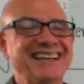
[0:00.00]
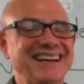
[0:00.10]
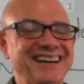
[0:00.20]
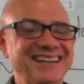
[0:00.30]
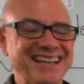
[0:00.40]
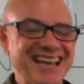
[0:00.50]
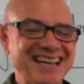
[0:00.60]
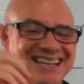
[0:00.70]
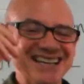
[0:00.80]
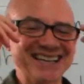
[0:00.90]
Okay,
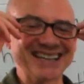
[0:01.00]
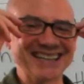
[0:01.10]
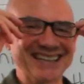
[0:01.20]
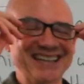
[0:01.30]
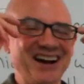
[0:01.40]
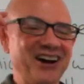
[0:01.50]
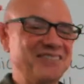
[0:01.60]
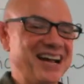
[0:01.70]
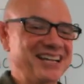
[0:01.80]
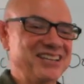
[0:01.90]
good, good, good. All
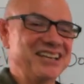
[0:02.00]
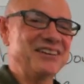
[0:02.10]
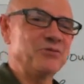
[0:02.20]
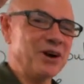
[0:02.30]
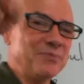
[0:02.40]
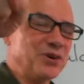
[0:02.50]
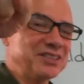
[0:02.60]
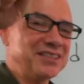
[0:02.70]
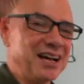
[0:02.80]
right, one more time,